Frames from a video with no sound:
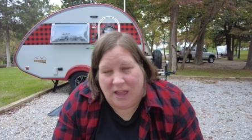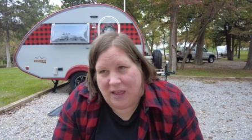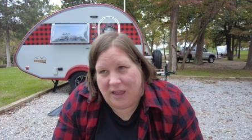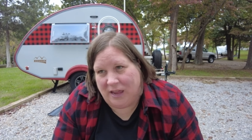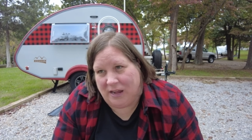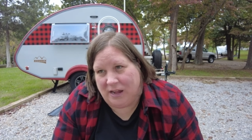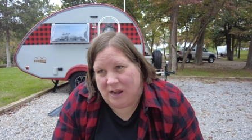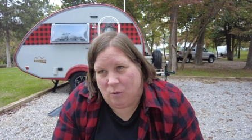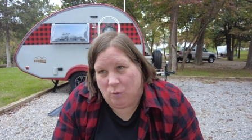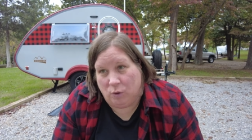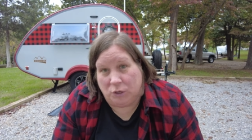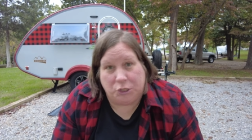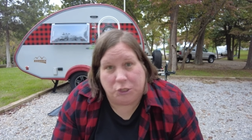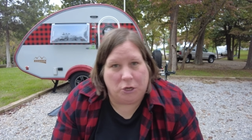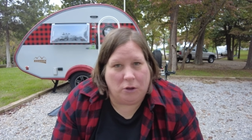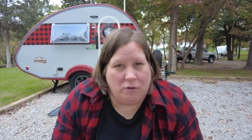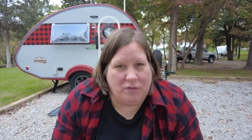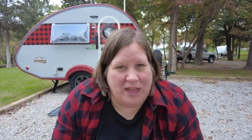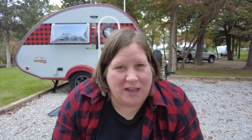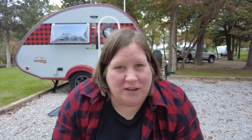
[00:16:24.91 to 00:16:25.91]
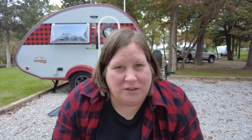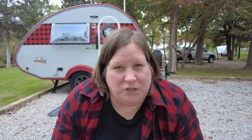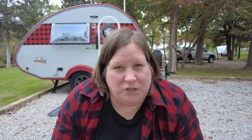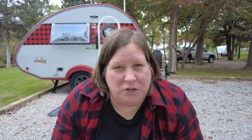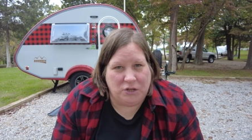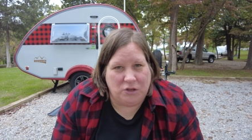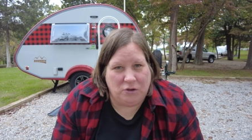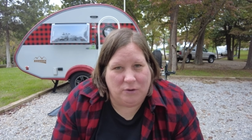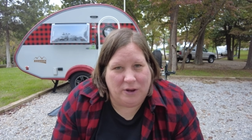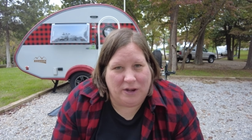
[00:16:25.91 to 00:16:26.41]
and I will show that
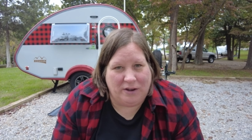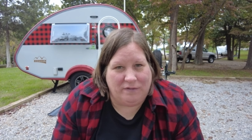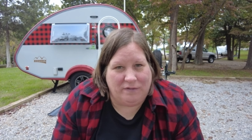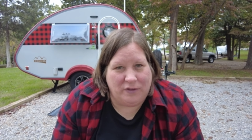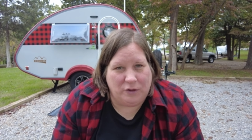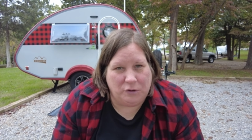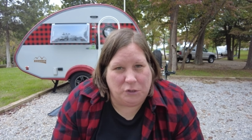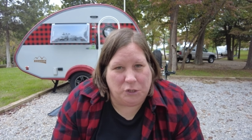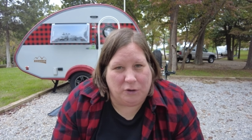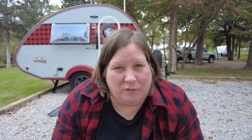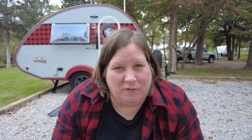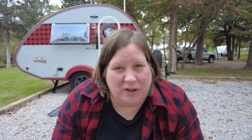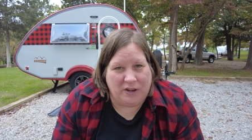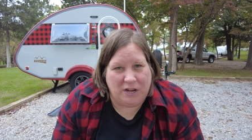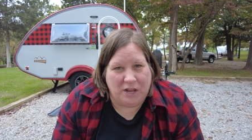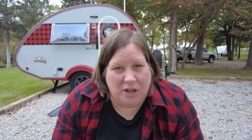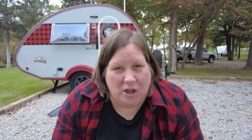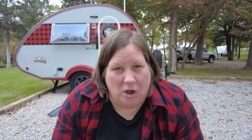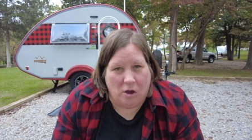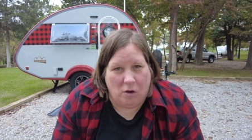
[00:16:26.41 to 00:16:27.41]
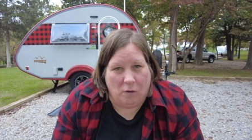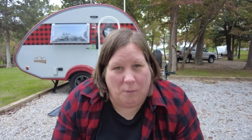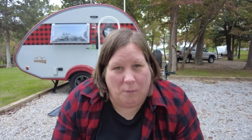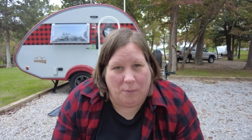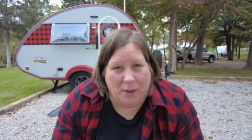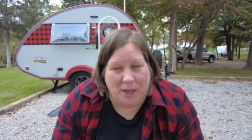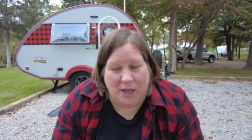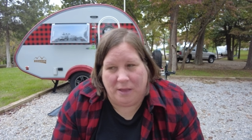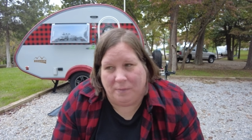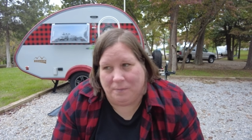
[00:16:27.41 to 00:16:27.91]
to you in a future video,
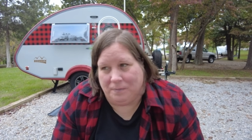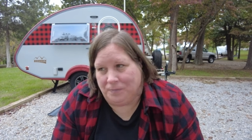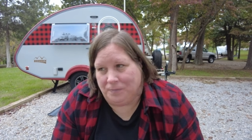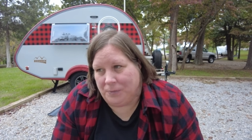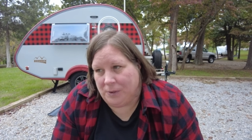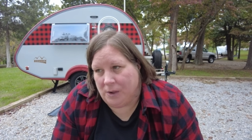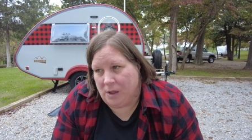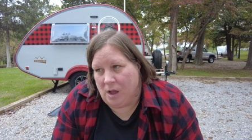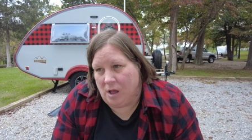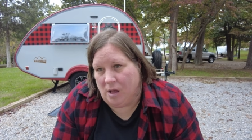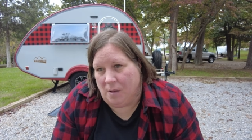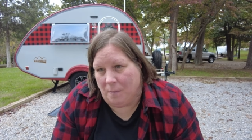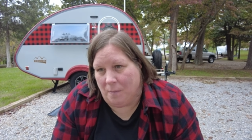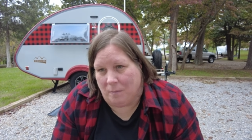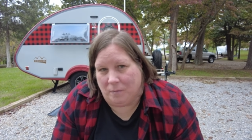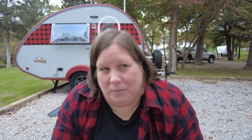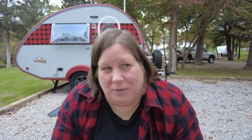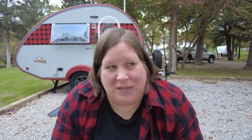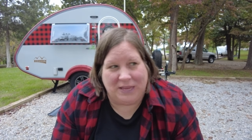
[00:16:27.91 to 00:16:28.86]
but um,